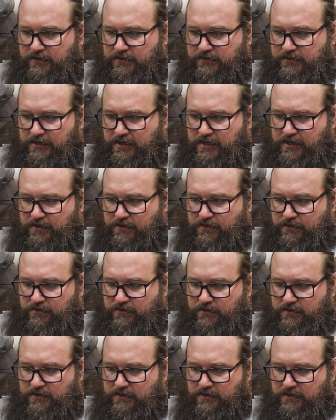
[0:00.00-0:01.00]

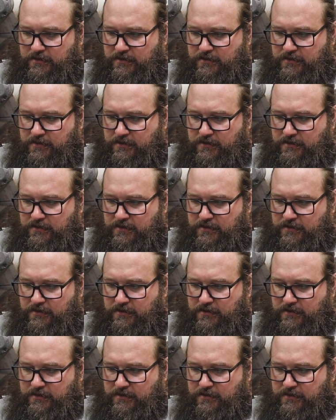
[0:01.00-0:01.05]
So,